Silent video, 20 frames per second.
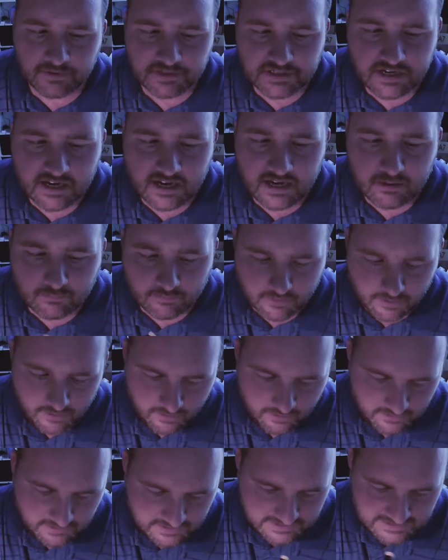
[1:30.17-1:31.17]
Skyward
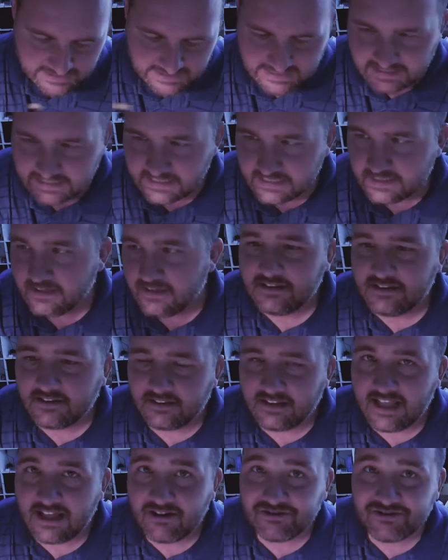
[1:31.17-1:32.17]
RC that
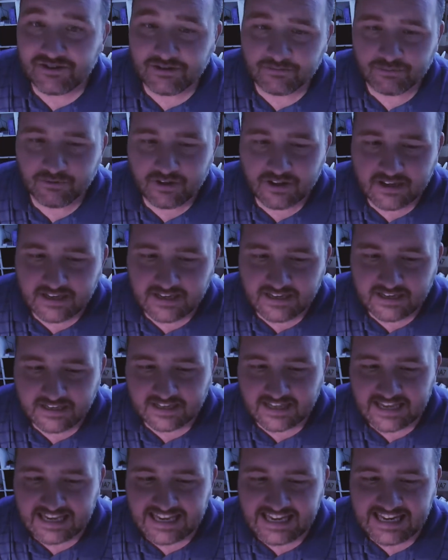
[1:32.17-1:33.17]
allows you to plug in
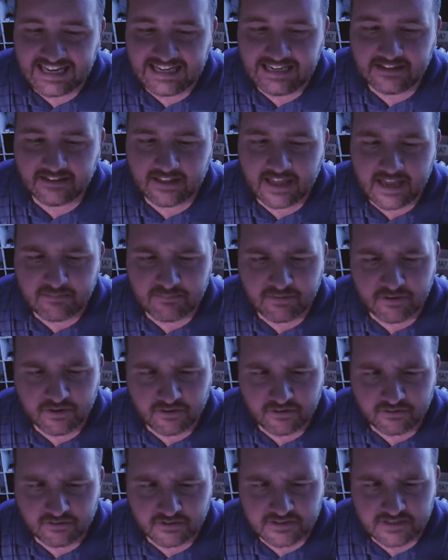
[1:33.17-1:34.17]
like any
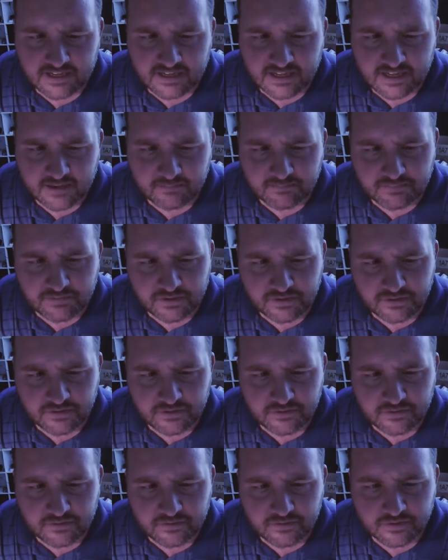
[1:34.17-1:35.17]
LiPo, it looks like up
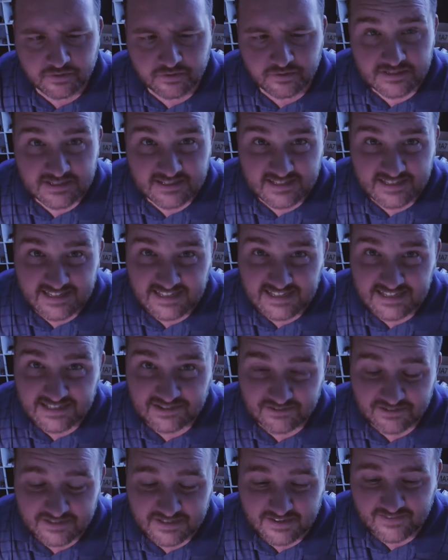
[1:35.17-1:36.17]
to 6
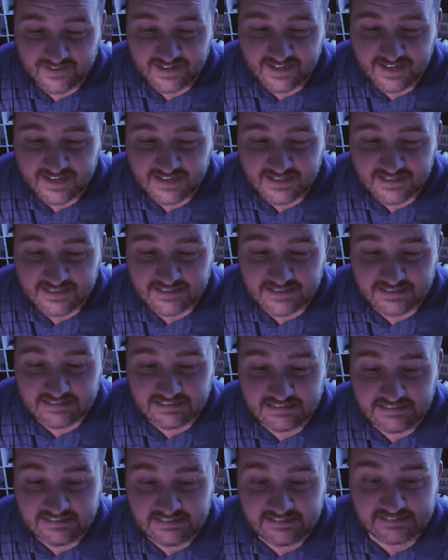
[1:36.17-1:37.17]
or 7S,
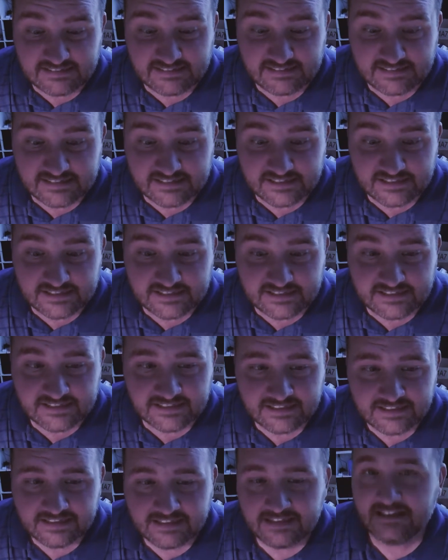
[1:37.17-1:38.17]
gosh,
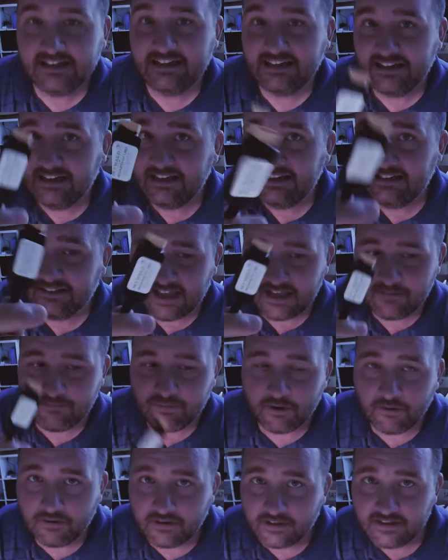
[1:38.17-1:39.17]
any
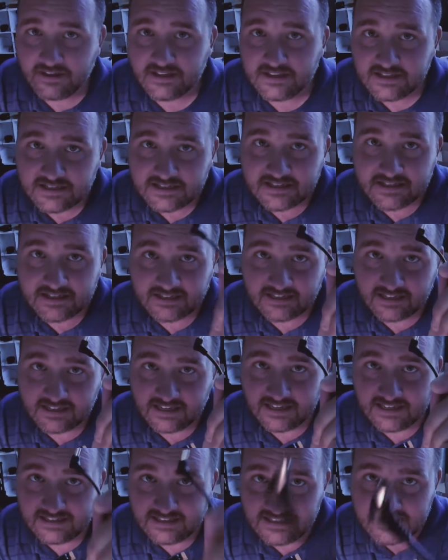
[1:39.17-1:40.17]
LiPo into this,
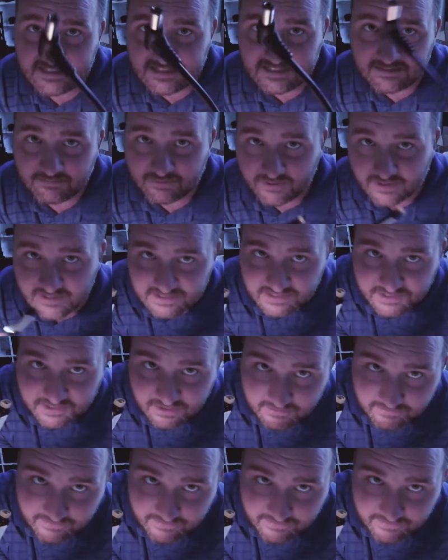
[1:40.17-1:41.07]
and this end plugs into your